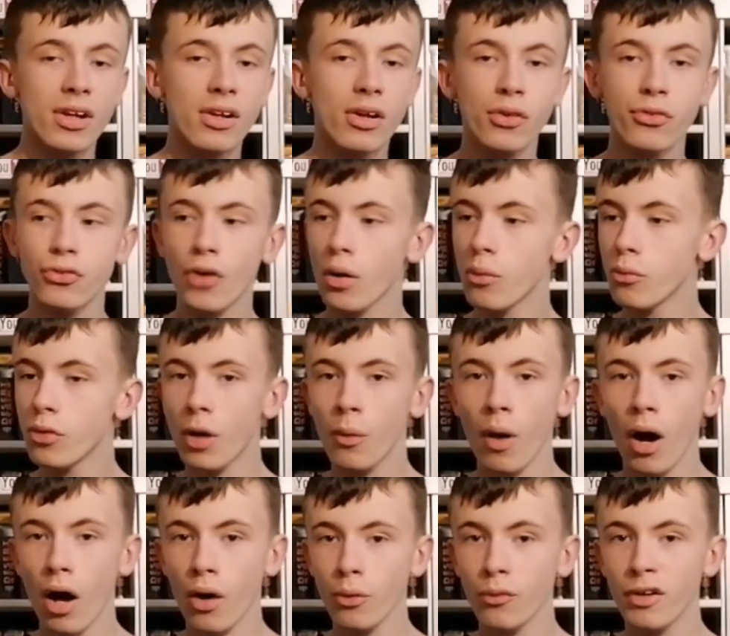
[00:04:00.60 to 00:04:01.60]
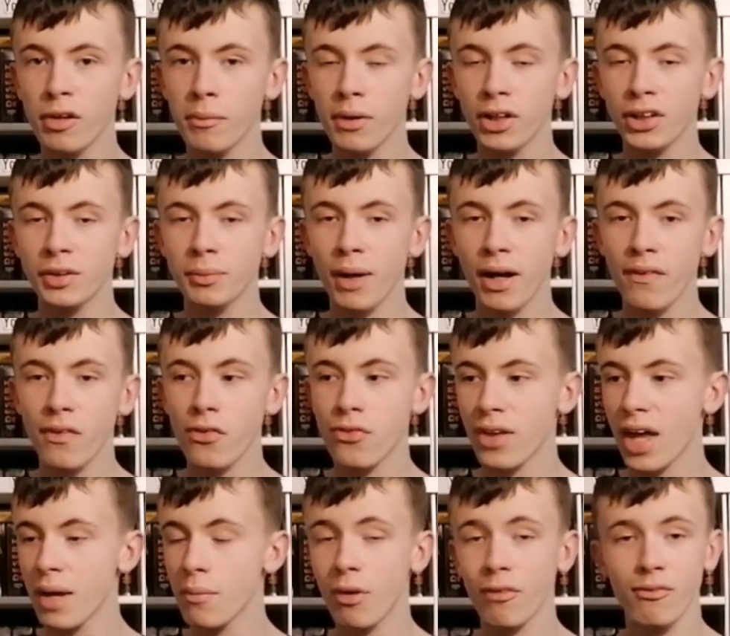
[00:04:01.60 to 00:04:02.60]
and I don't know overly much about this
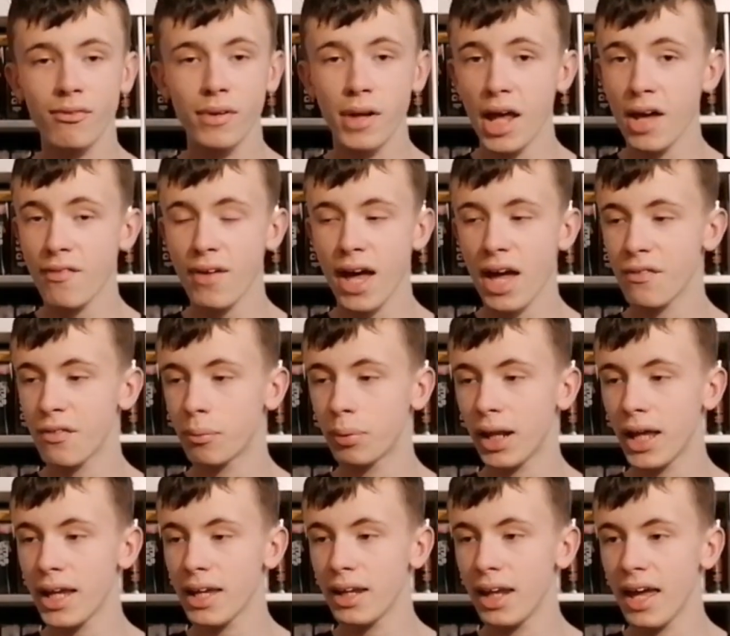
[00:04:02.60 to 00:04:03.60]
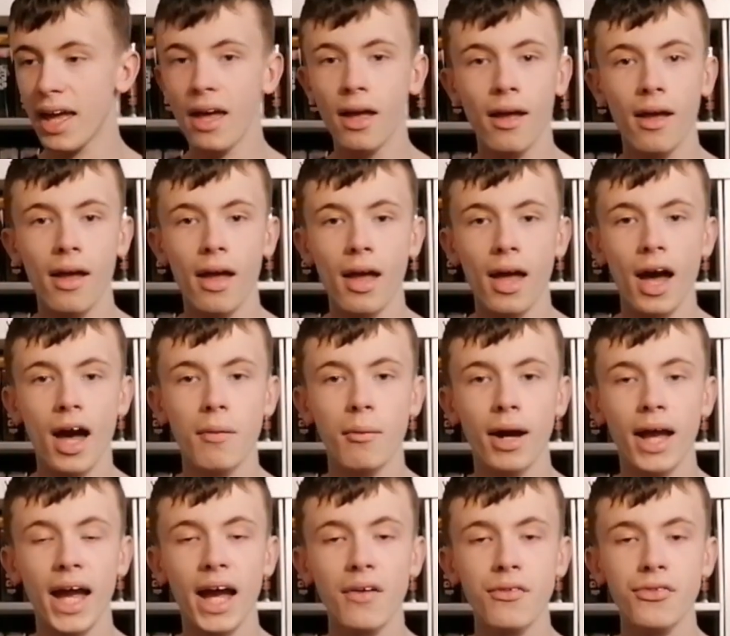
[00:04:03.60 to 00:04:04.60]
game, I've never ever played it.
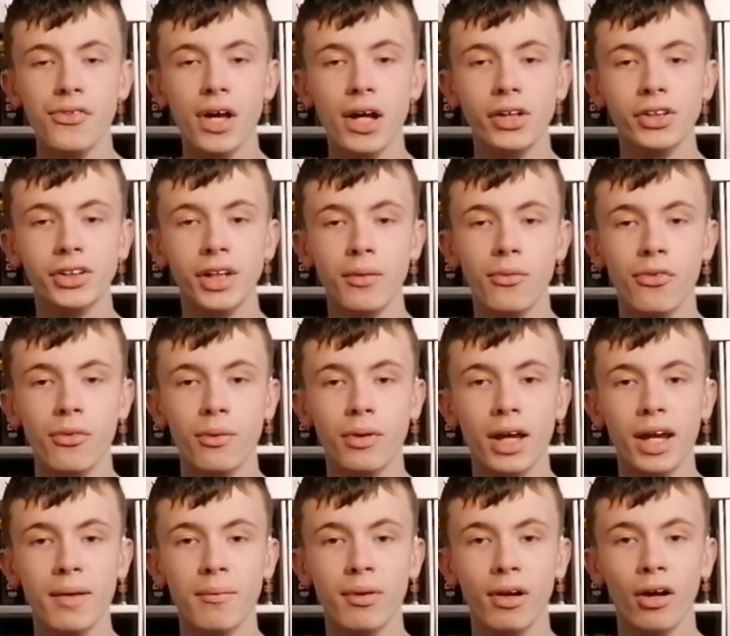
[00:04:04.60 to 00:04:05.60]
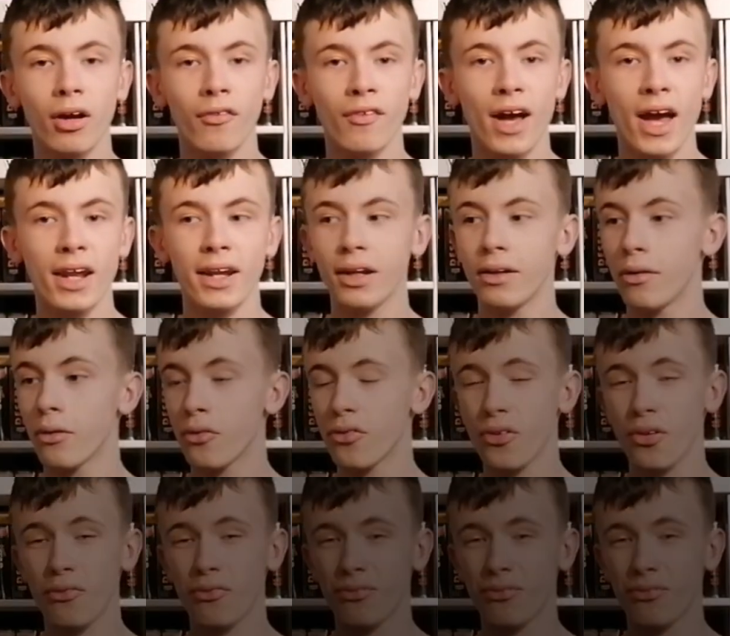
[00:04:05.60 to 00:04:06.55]
I have searched up some gameplay of it, and it looks